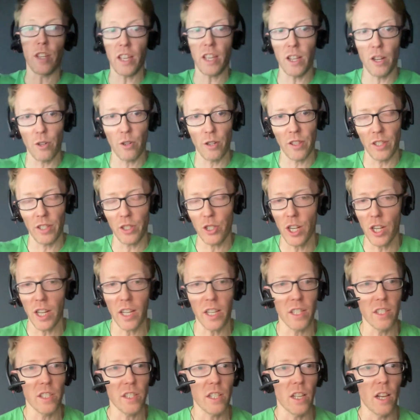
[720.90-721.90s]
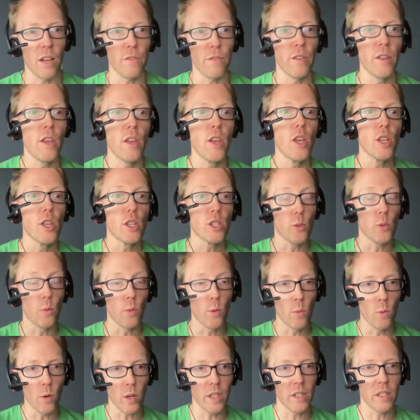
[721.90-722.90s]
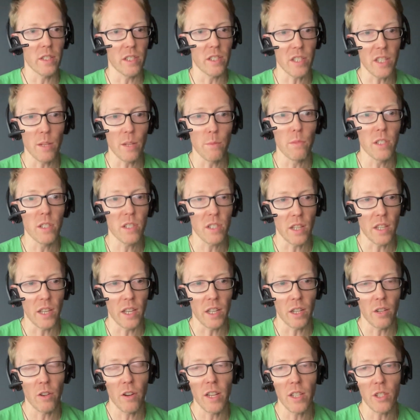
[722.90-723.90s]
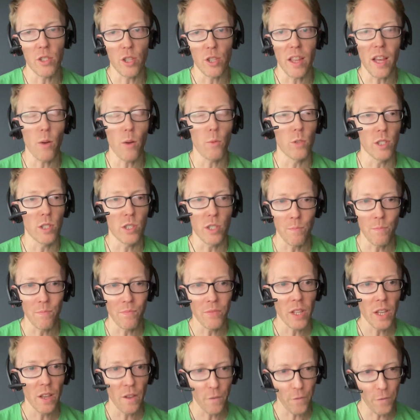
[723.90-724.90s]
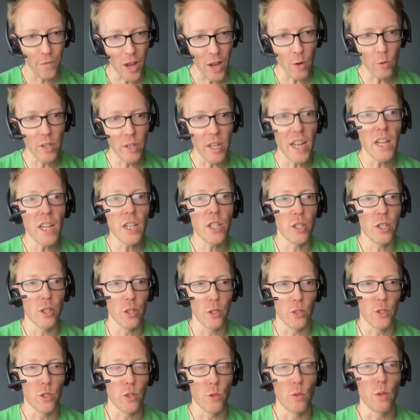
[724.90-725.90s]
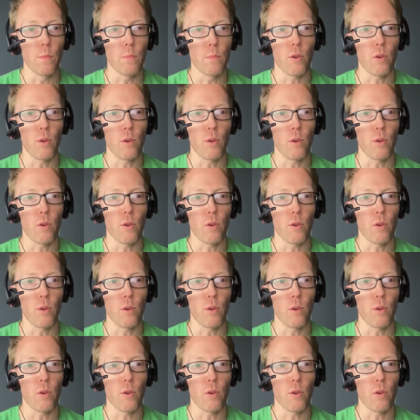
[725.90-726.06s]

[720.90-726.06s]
here and they're checking stuff. So we wanted to seamlessly integrate. So that was foundational to the